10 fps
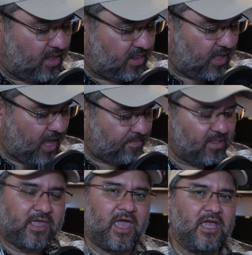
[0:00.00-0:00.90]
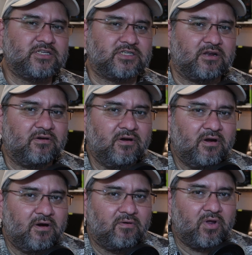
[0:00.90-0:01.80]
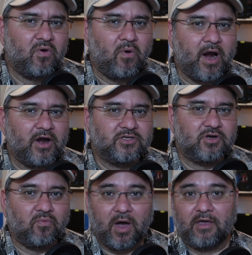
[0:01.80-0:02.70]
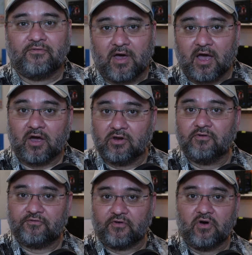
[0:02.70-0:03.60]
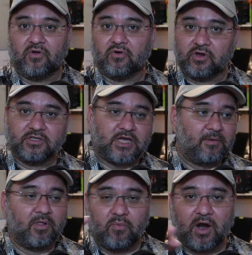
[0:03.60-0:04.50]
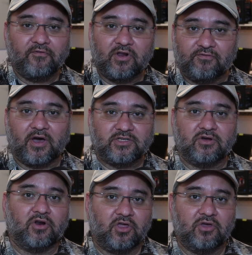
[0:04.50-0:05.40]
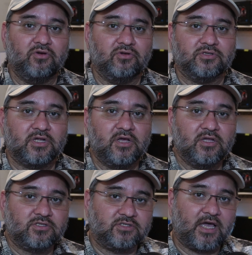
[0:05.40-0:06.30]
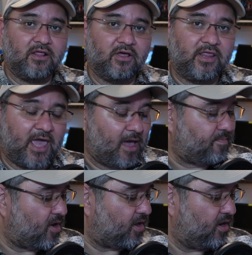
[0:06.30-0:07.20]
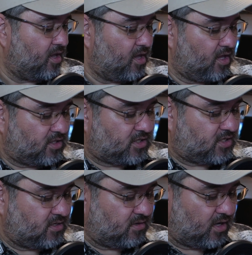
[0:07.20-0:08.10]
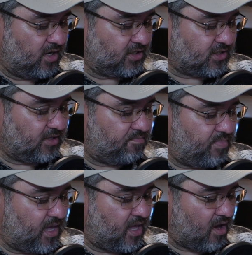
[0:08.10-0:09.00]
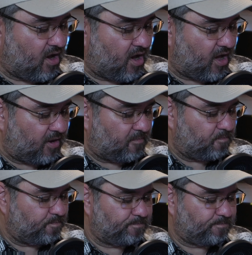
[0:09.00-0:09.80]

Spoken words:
The application requires your Wi-Fi on your phone or your tablet, whatever your device you're going to use to download the app on, to initially be on